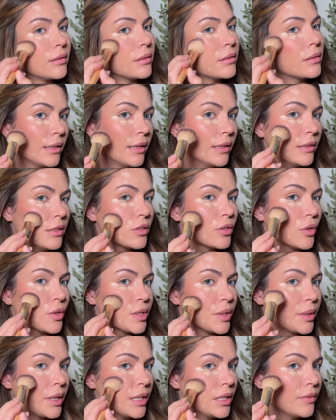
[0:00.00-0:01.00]
And this also
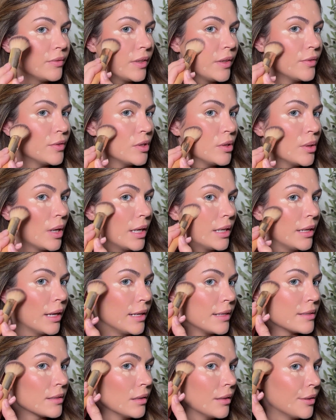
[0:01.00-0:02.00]
kind of gives you a
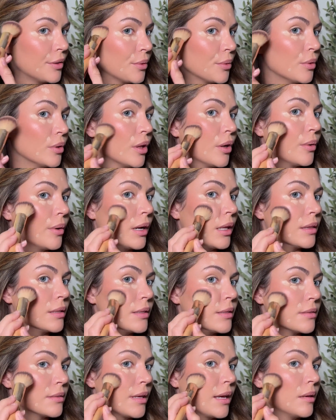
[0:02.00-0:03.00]
nice little glow at the
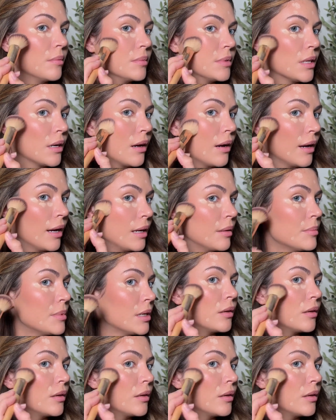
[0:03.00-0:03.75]
same time,